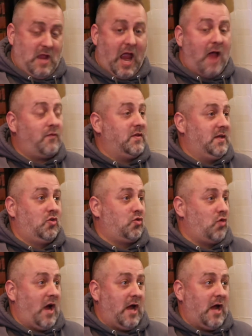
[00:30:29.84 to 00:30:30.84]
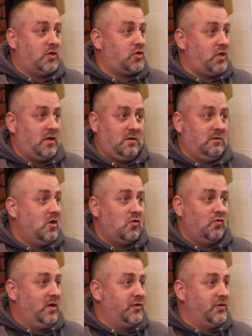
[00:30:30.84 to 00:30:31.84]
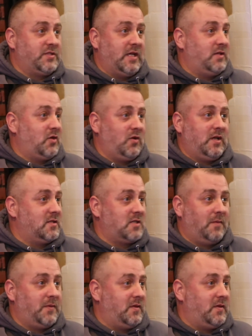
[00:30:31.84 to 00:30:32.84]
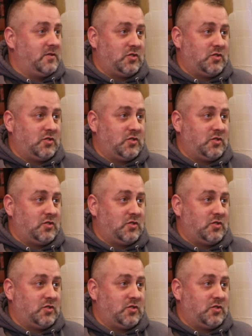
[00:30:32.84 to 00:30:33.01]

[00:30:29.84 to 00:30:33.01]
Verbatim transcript: everything crashed and real estate turned into something that's